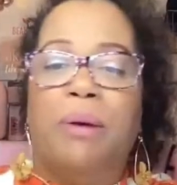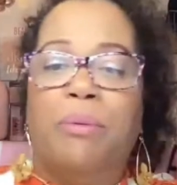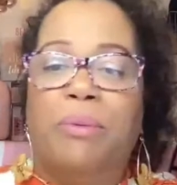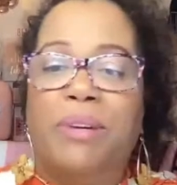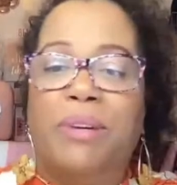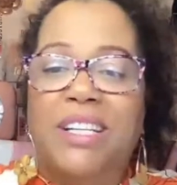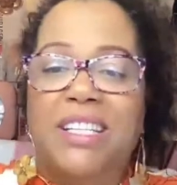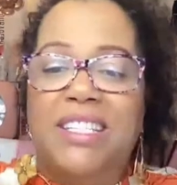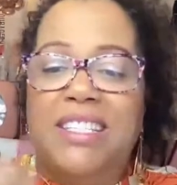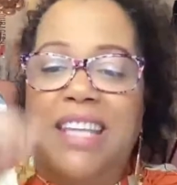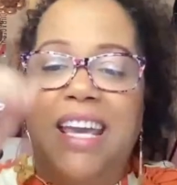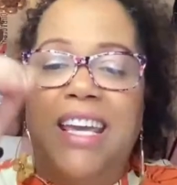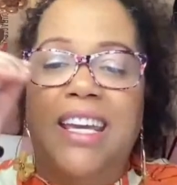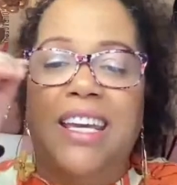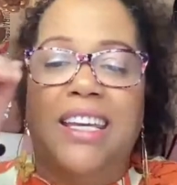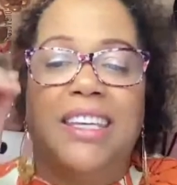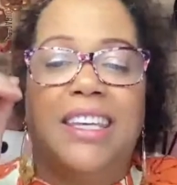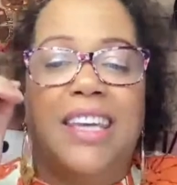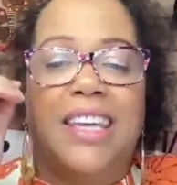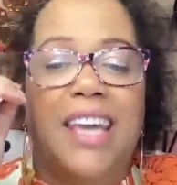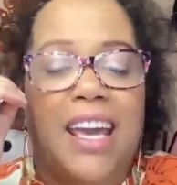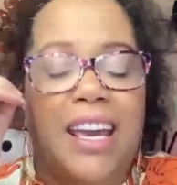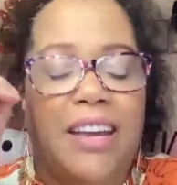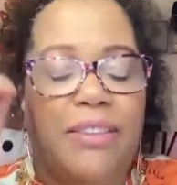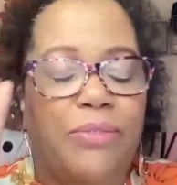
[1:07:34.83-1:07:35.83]
want to say
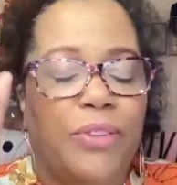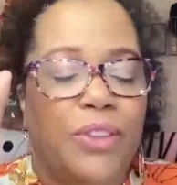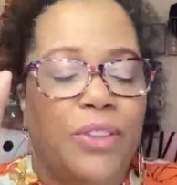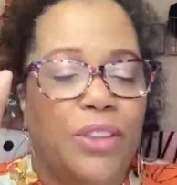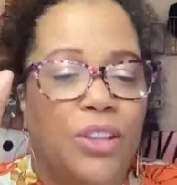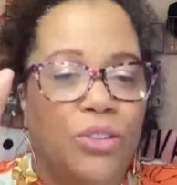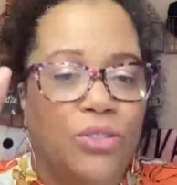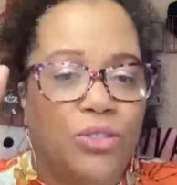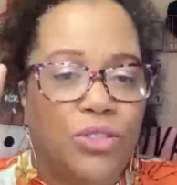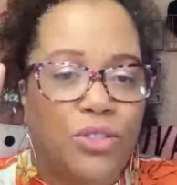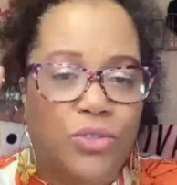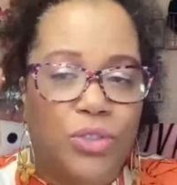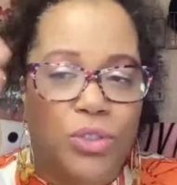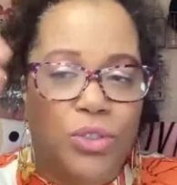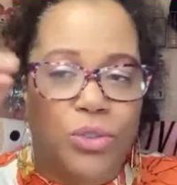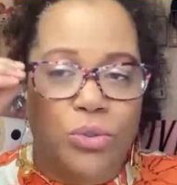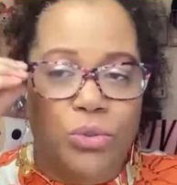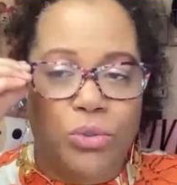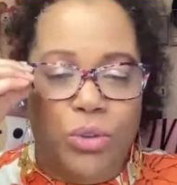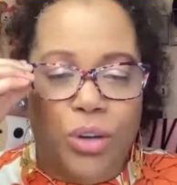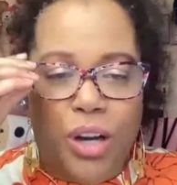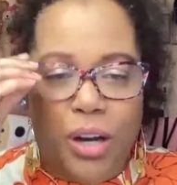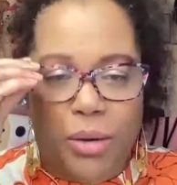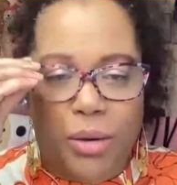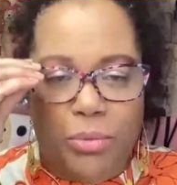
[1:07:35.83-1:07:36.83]
again, for those of you
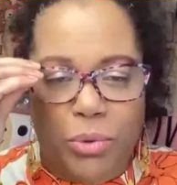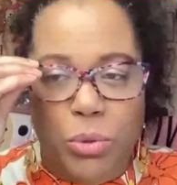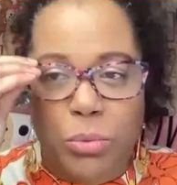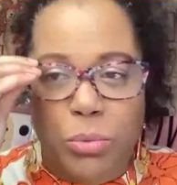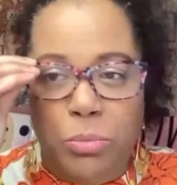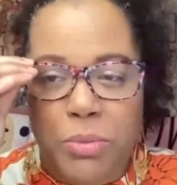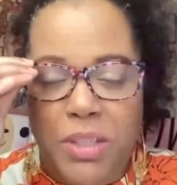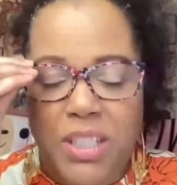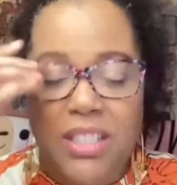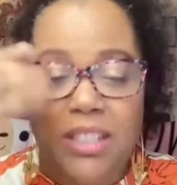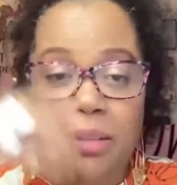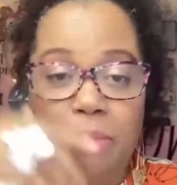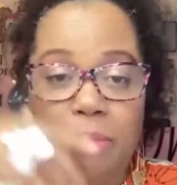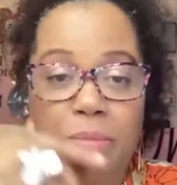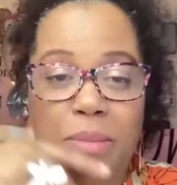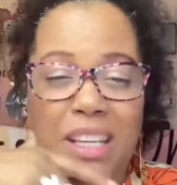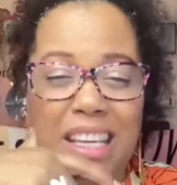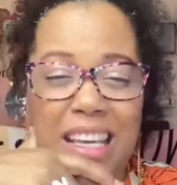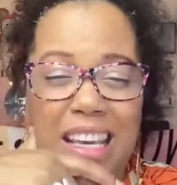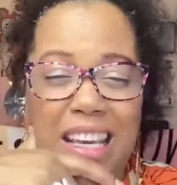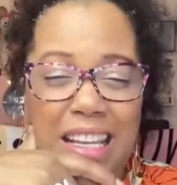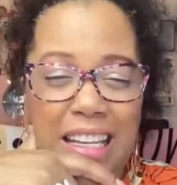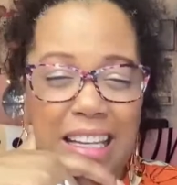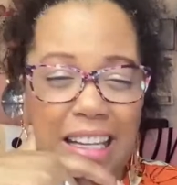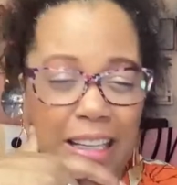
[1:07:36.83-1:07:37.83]
who missed the
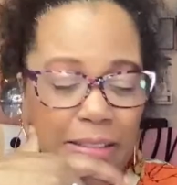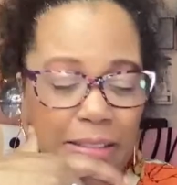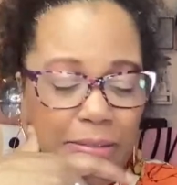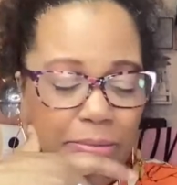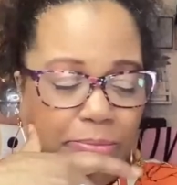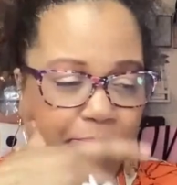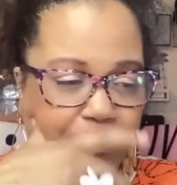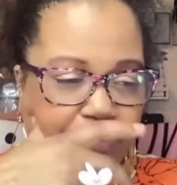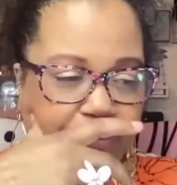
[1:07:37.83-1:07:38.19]
beginning,